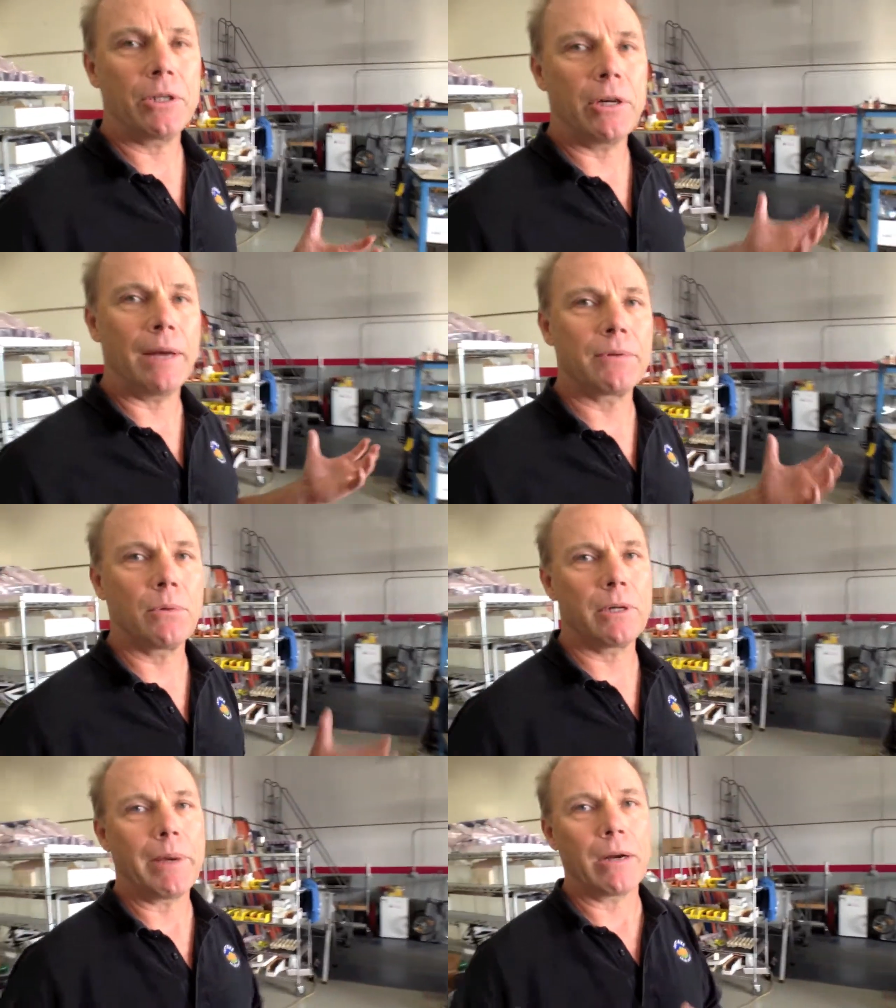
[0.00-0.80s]
so you don't have to
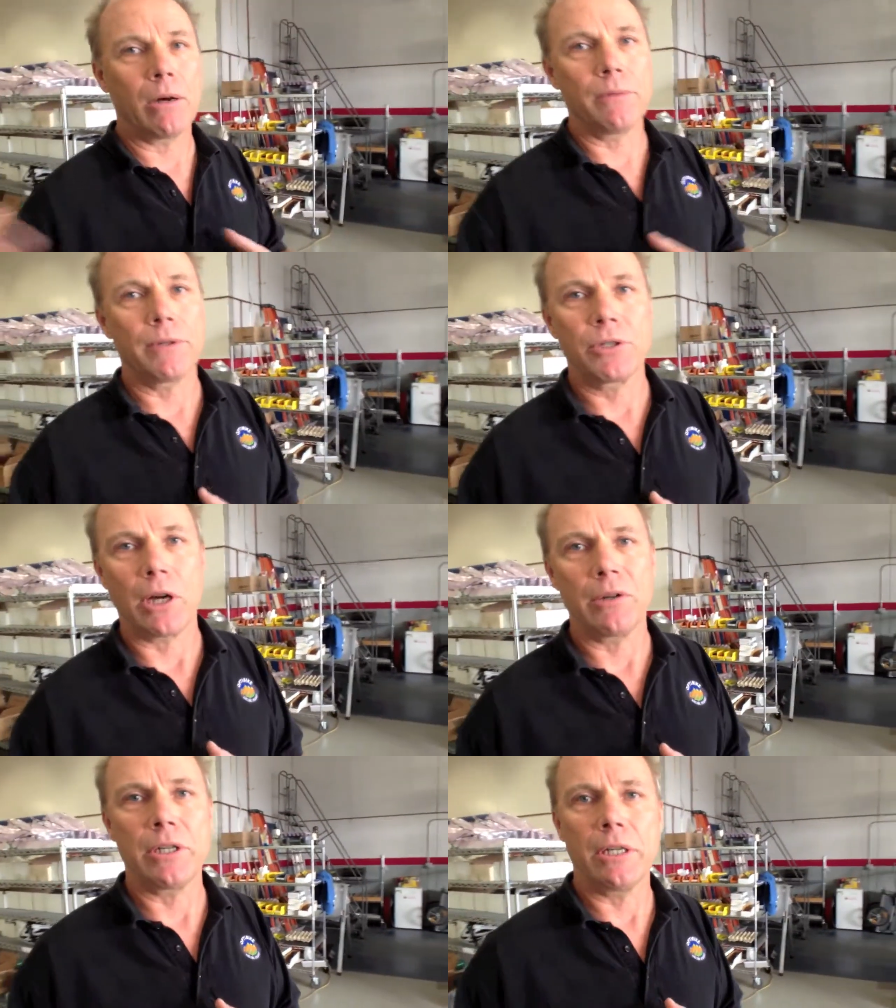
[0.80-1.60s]
worry about
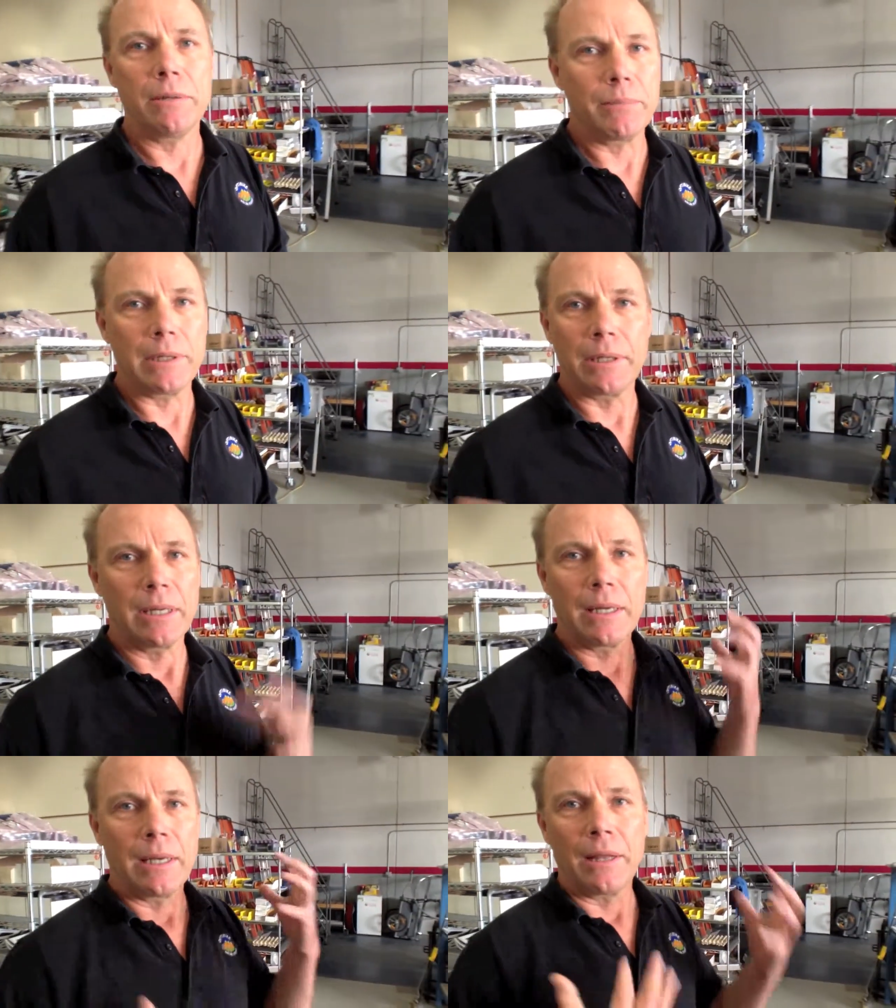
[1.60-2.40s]
overcharging them and
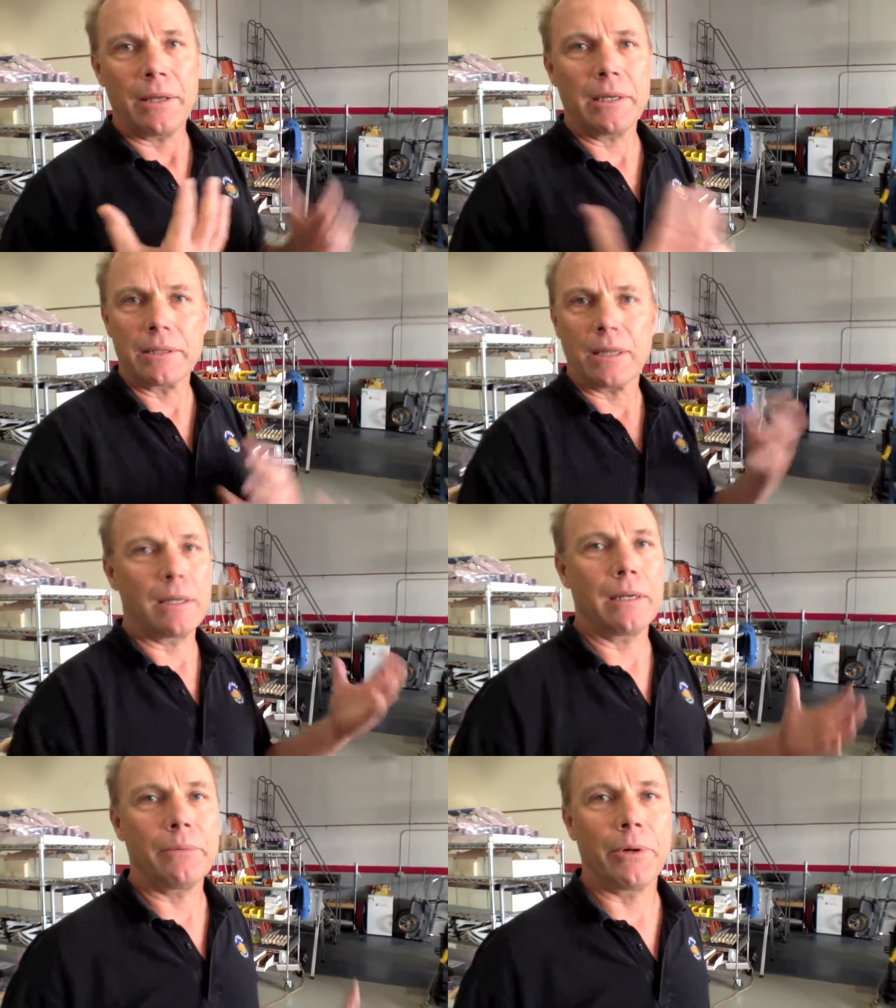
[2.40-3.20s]
things that
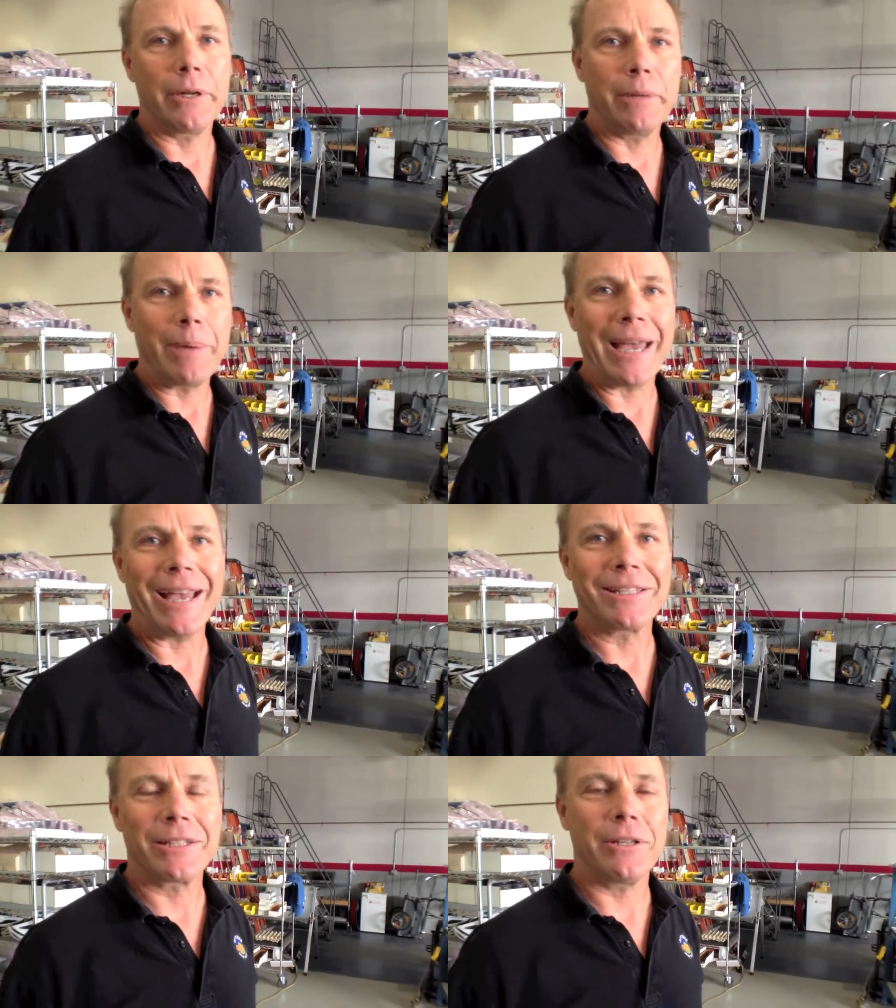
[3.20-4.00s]
were in the past. And